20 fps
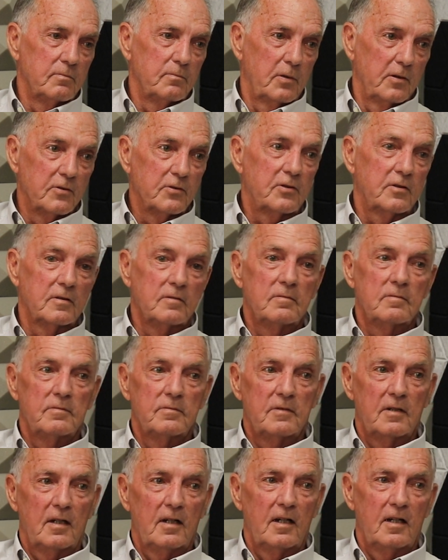person,
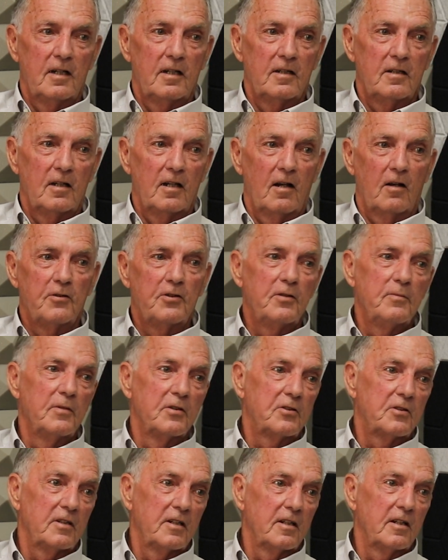and are you
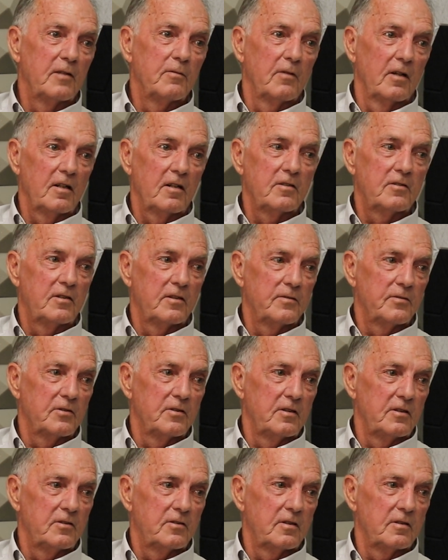missing any relatives? And
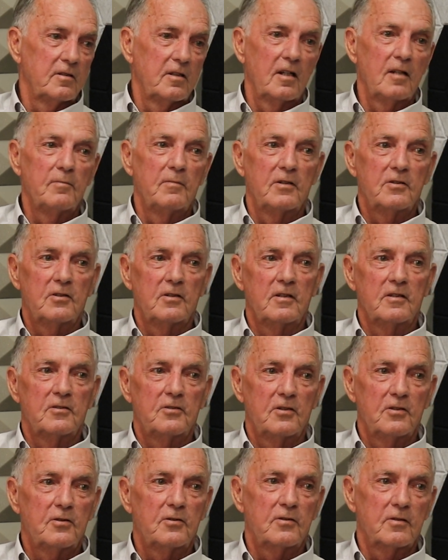he said, yeah, I'm missing a
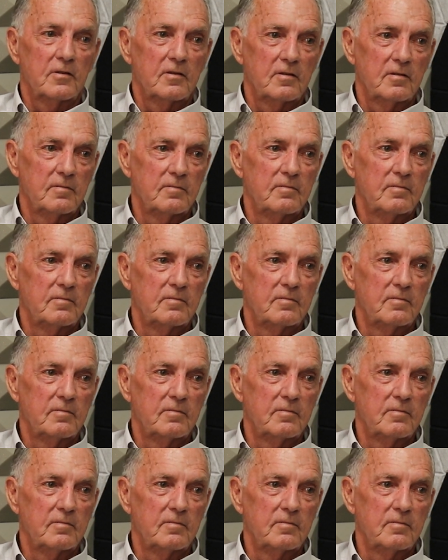sister.